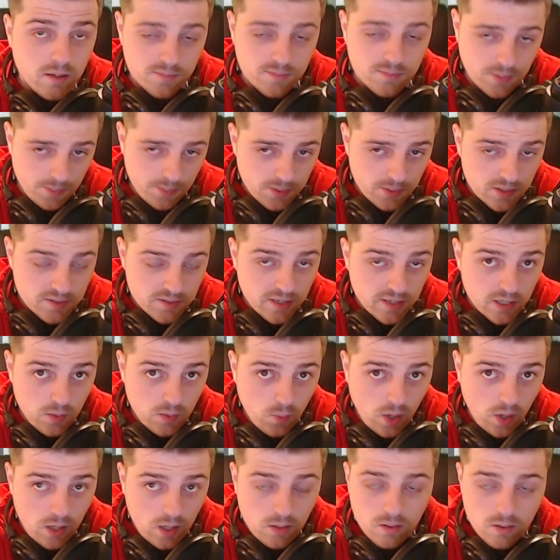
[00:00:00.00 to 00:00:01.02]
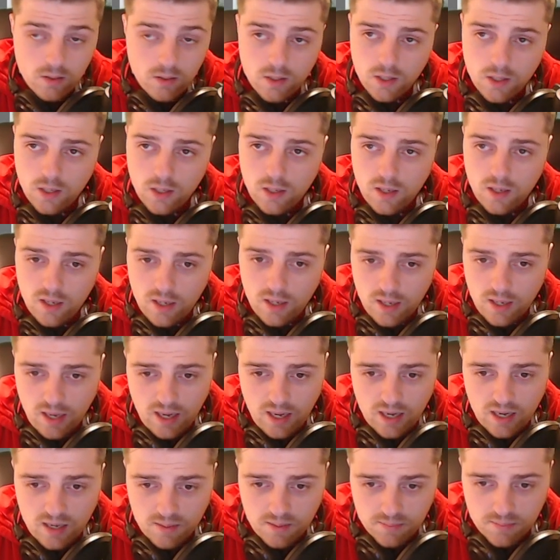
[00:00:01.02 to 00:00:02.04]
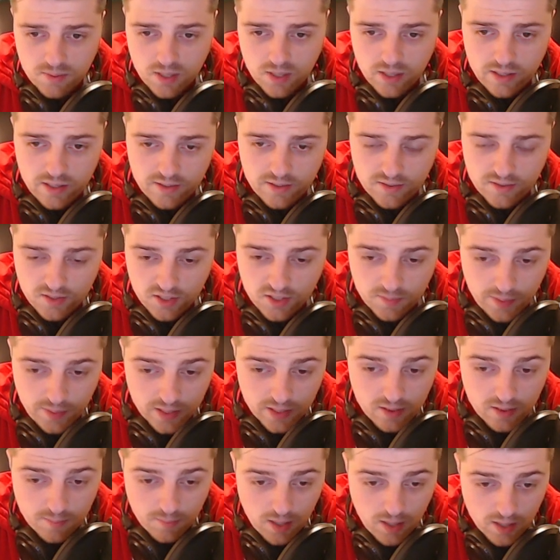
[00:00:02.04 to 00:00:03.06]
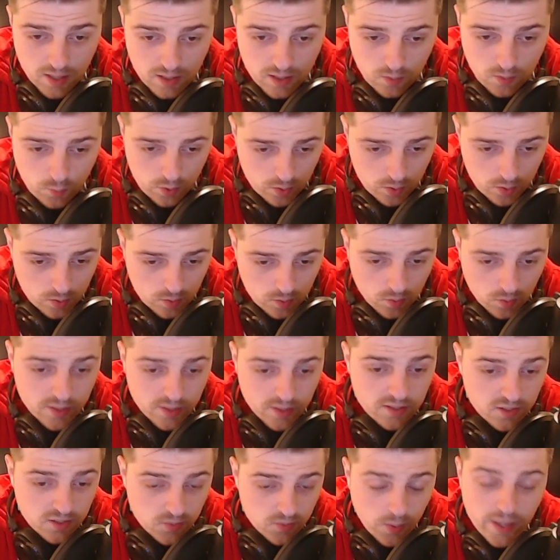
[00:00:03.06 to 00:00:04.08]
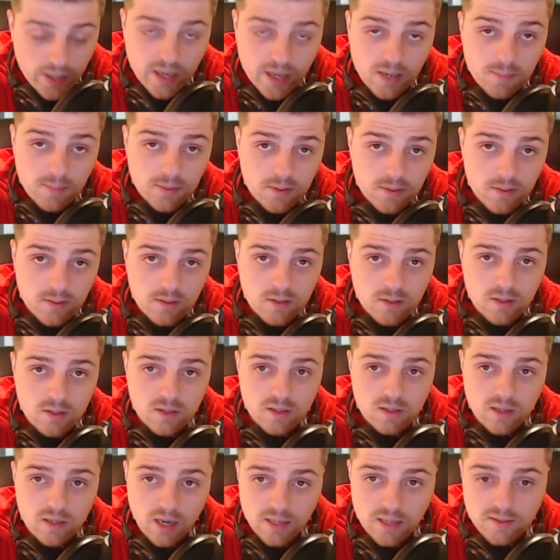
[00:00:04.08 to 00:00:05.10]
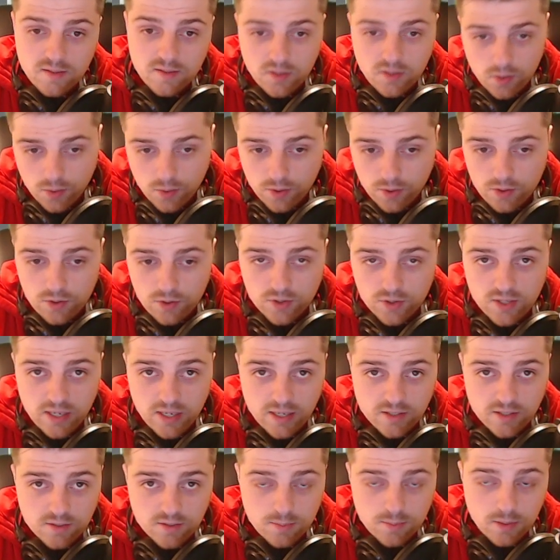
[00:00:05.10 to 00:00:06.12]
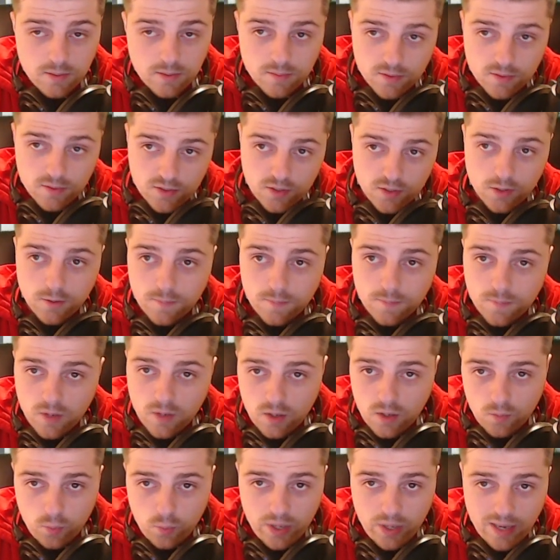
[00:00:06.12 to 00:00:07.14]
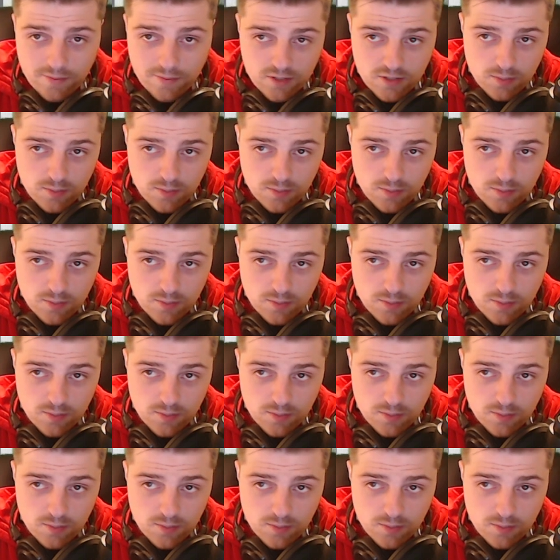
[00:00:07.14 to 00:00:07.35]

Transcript: Probably going to take a while, but I suspect the market will grind its way up until the news announcement. So we have some